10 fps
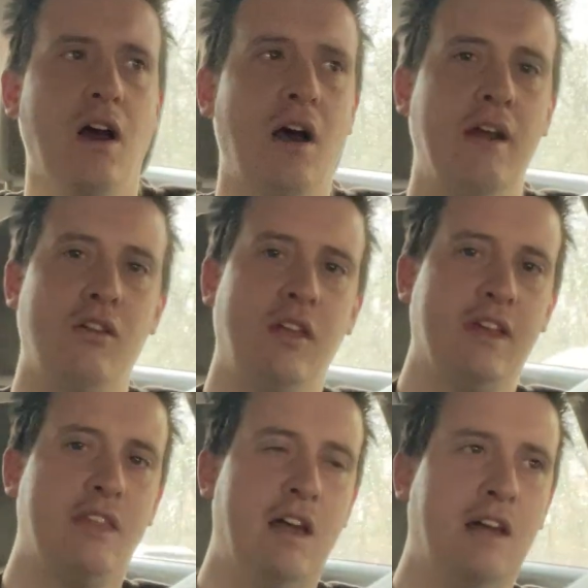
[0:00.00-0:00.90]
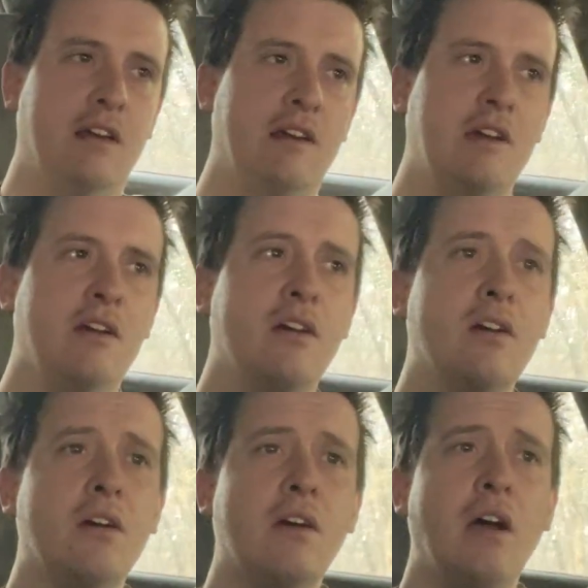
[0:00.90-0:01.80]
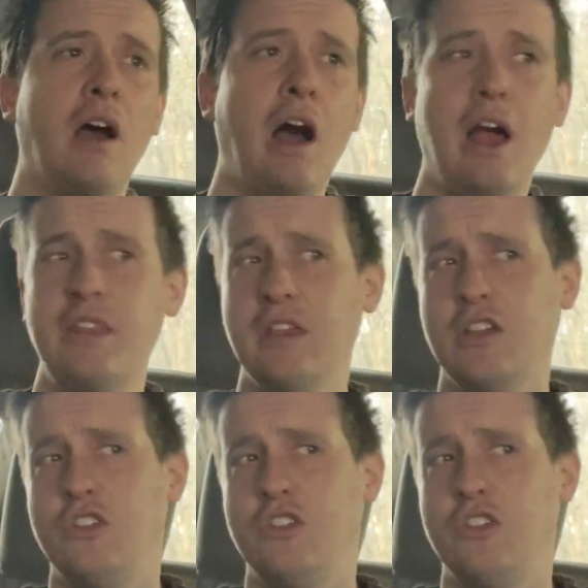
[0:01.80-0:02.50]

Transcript: I don't like that. I think a